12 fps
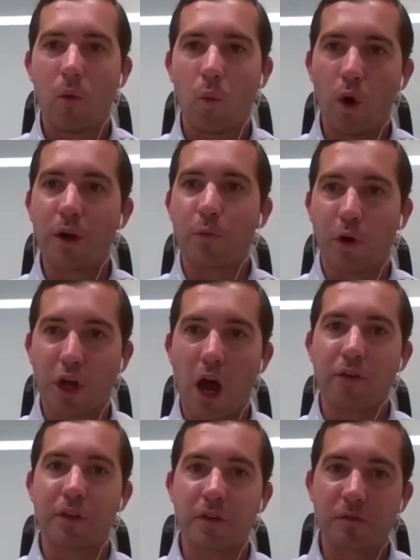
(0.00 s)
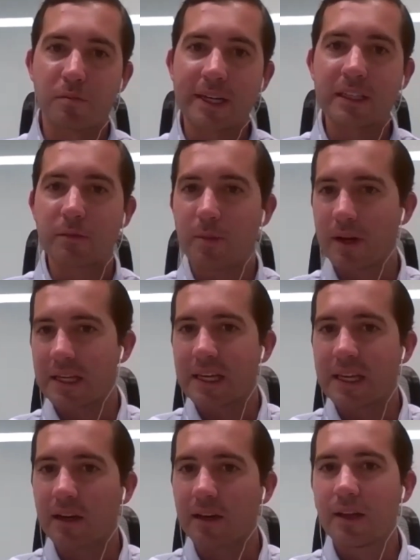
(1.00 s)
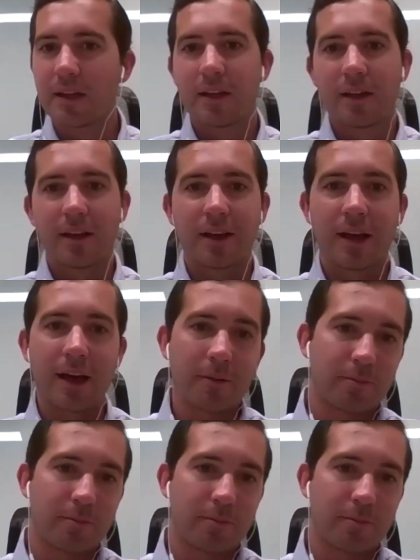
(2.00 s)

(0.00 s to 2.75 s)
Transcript: would recover those beads. But again, uh,